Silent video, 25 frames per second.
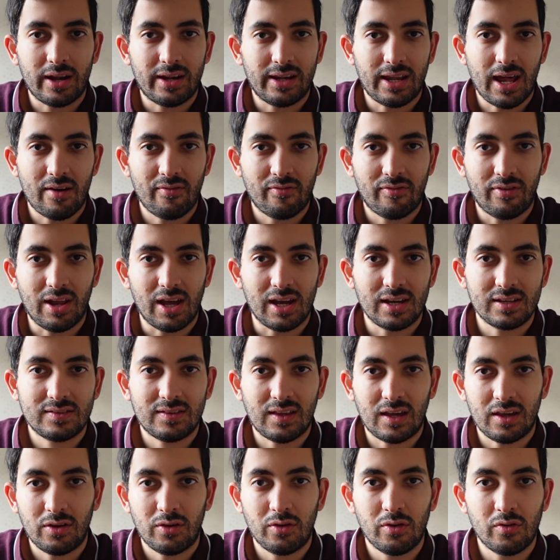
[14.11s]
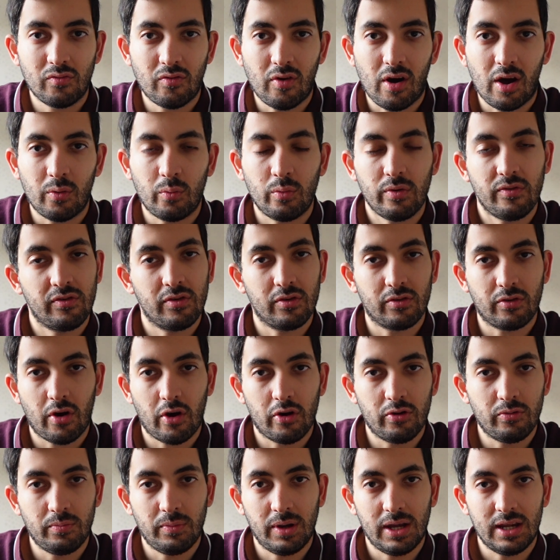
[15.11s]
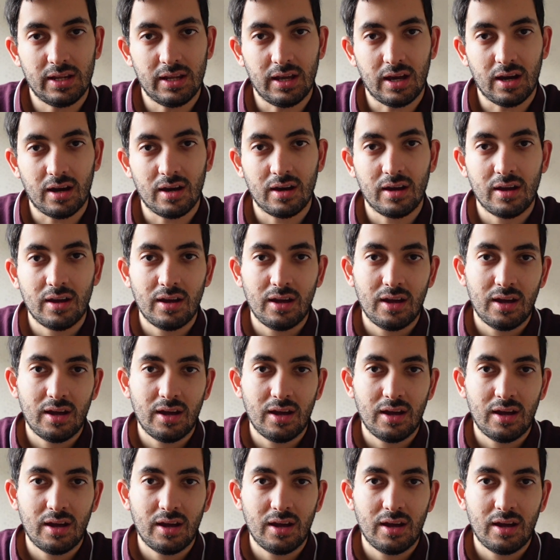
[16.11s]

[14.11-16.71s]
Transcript: Netflix that you run with your own media.